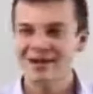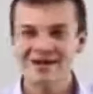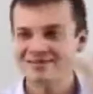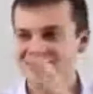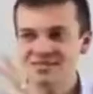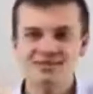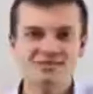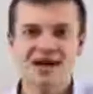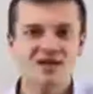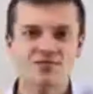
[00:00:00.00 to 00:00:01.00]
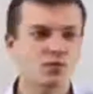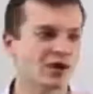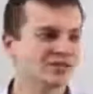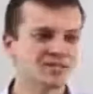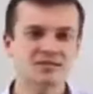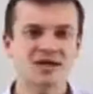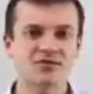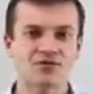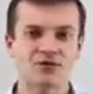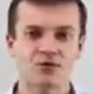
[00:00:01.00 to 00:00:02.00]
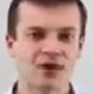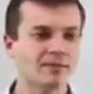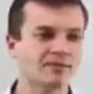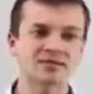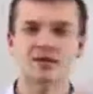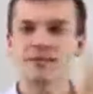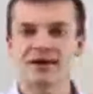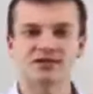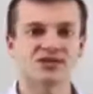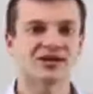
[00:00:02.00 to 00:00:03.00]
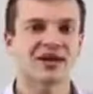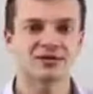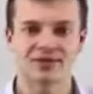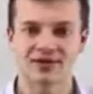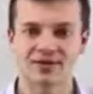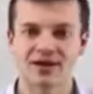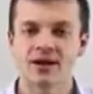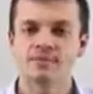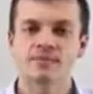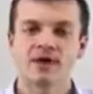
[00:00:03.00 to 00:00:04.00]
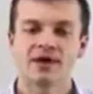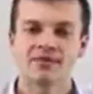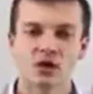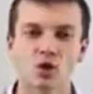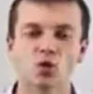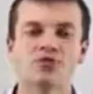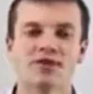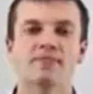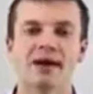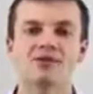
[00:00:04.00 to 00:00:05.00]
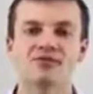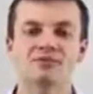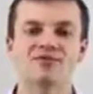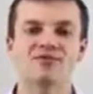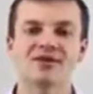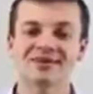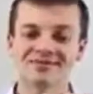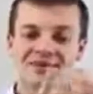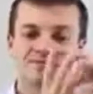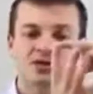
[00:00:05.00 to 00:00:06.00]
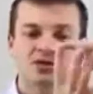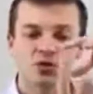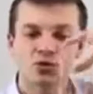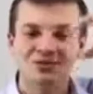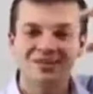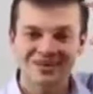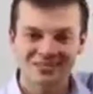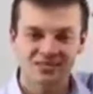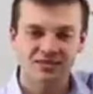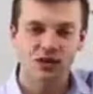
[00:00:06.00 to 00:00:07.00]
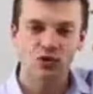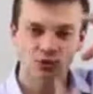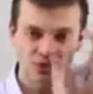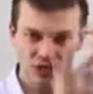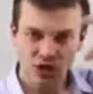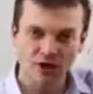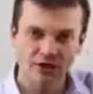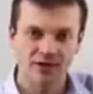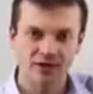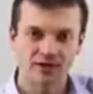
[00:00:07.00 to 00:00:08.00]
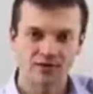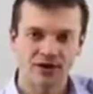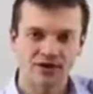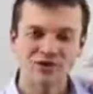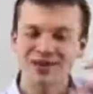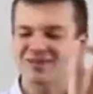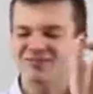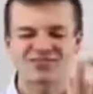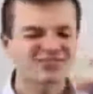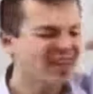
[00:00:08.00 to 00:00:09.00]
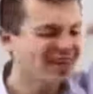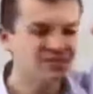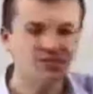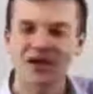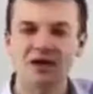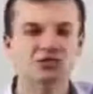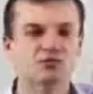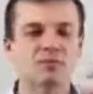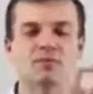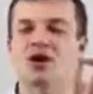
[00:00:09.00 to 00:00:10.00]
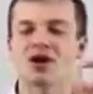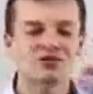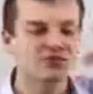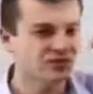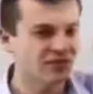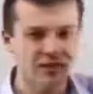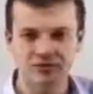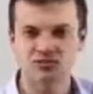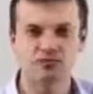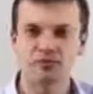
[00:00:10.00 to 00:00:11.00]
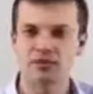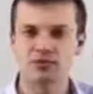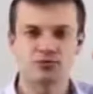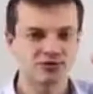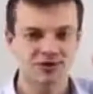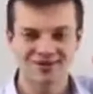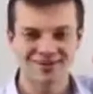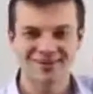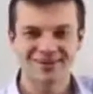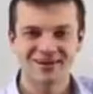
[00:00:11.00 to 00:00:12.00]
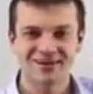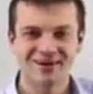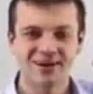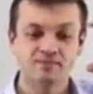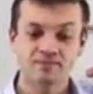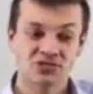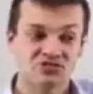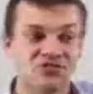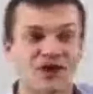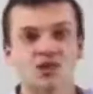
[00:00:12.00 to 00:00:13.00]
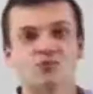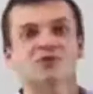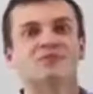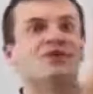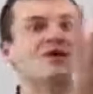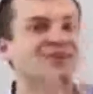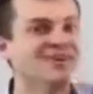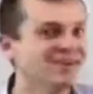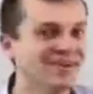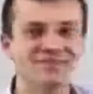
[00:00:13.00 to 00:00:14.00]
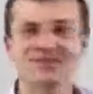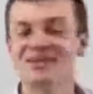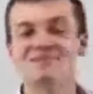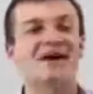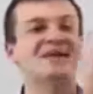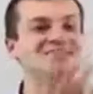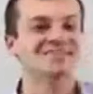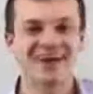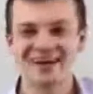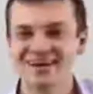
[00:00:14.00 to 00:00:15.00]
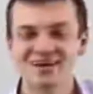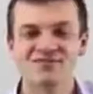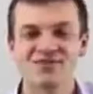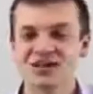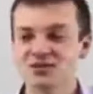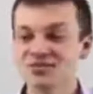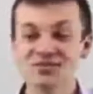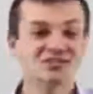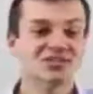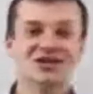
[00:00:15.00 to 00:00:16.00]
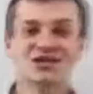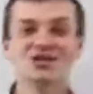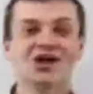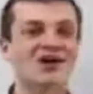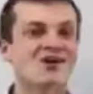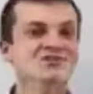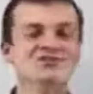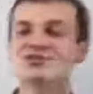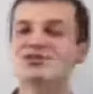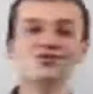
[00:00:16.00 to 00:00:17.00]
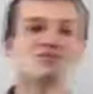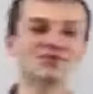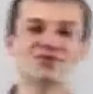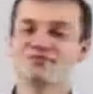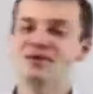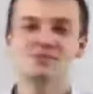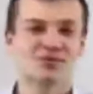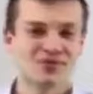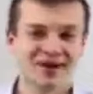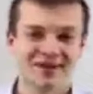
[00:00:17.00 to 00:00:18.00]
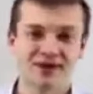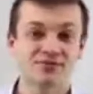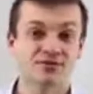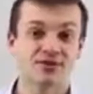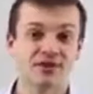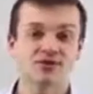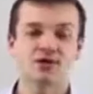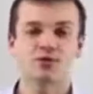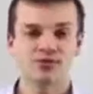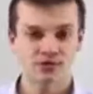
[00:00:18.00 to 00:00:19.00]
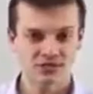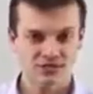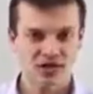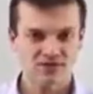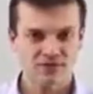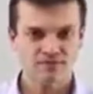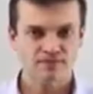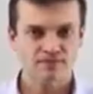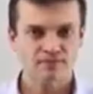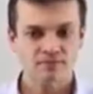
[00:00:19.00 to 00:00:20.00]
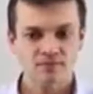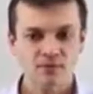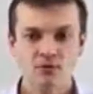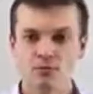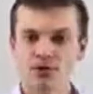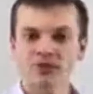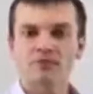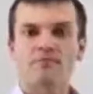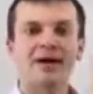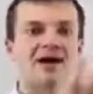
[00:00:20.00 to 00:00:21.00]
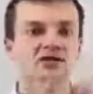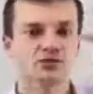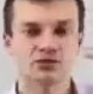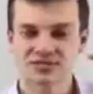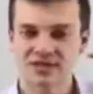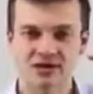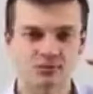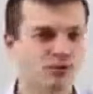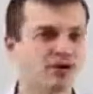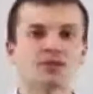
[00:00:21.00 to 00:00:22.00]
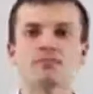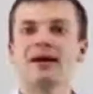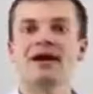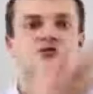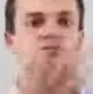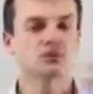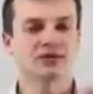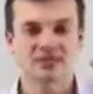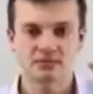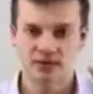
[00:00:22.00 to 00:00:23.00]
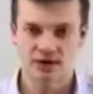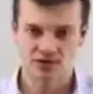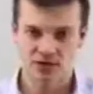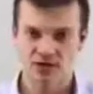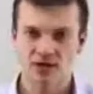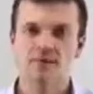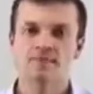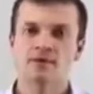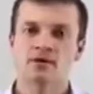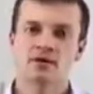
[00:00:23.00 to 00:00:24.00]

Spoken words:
I see this guy everywhere. I see this offer everywhere. I must come back and check it out again, right? And the cool thing about that, my friend, is your list that you're retargeting, right? You can have tens of thousands of people, hundreds of thousands of people that you're retargeting, all right? Just following them around the internet. If you can imagine that, following these large groups of people, right, out there on the internet with your stuff, bringing them back to your site, bringing them back to your landing page, right?